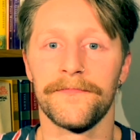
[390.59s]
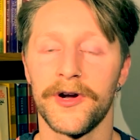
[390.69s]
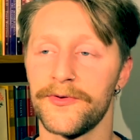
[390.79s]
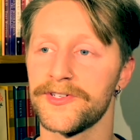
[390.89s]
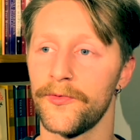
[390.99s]

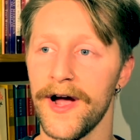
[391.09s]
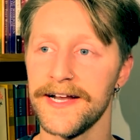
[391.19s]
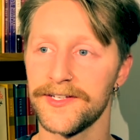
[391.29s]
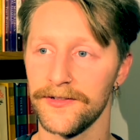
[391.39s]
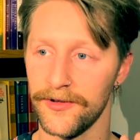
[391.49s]
but it was a
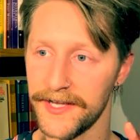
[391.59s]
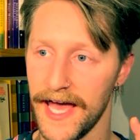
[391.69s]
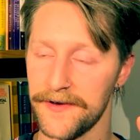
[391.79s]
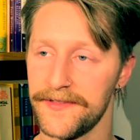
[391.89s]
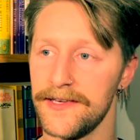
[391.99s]
way to look
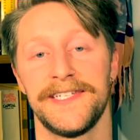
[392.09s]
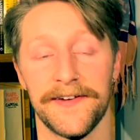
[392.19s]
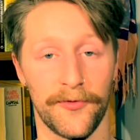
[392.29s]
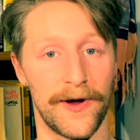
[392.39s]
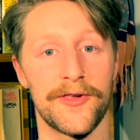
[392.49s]
at the
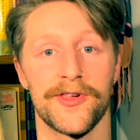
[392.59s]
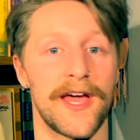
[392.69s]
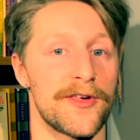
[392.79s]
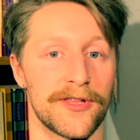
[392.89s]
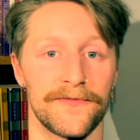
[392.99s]

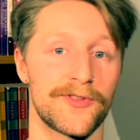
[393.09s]
differentiation